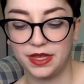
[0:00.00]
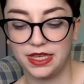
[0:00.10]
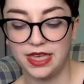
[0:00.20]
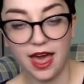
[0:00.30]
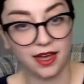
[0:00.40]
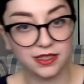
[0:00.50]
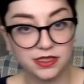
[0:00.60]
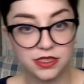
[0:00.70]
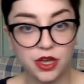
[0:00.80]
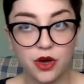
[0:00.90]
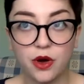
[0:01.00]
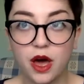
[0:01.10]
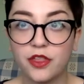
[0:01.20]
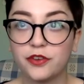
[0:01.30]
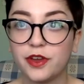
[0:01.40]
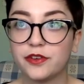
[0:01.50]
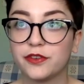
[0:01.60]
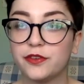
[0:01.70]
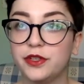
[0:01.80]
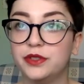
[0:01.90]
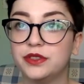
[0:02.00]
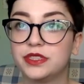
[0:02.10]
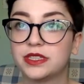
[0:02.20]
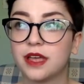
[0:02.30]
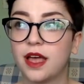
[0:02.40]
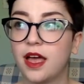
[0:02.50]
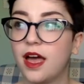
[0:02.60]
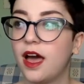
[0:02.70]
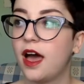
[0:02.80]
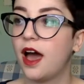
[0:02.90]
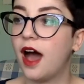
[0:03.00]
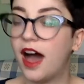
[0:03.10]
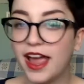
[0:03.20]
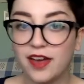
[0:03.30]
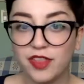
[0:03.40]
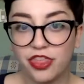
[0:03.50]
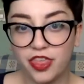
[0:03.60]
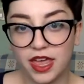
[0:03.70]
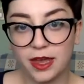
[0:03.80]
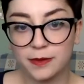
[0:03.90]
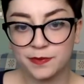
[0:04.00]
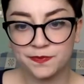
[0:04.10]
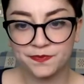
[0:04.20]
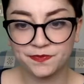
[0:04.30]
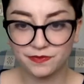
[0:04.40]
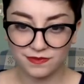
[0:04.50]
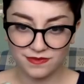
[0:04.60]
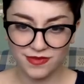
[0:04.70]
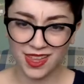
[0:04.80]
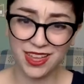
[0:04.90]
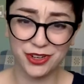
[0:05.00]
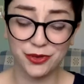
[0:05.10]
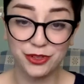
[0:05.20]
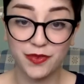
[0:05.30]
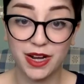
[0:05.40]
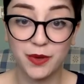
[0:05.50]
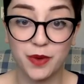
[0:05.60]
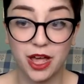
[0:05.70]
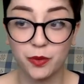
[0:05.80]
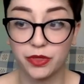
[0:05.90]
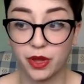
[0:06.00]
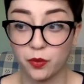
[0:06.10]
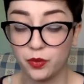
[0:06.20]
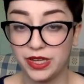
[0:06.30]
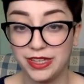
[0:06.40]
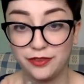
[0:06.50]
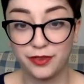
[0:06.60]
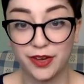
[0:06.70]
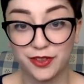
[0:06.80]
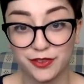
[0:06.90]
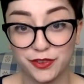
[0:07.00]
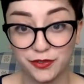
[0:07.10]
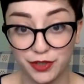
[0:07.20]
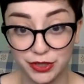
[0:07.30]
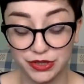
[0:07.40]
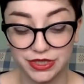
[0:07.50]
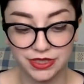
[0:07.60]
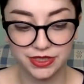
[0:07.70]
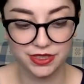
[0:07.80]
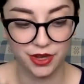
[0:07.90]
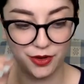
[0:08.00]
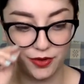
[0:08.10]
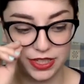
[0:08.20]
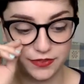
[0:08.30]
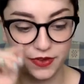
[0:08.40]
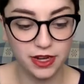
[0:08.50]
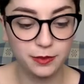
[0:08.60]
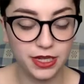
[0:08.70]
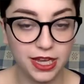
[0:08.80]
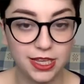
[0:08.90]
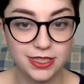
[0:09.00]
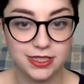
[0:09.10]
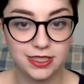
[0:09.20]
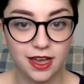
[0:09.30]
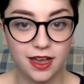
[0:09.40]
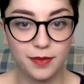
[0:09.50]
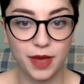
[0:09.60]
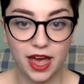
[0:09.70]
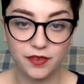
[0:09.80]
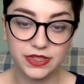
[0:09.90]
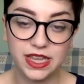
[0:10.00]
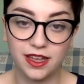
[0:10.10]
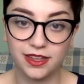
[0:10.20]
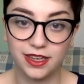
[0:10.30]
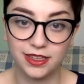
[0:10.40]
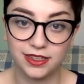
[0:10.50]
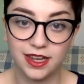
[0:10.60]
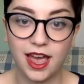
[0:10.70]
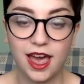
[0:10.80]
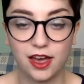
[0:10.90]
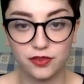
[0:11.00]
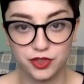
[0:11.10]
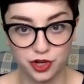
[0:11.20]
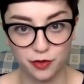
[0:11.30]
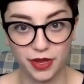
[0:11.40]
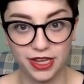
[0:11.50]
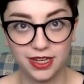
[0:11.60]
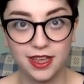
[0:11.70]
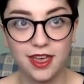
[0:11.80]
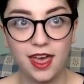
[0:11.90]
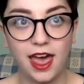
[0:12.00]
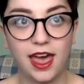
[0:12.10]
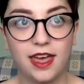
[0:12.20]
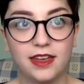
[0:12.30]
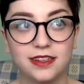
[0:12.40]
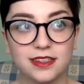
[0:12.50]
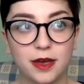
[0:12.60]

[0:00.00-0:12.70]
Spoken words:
yeah, so other favorite foods. I have a thing, I don't do very well with really flavorful foods. So it's funny because I am half Italian, half German, and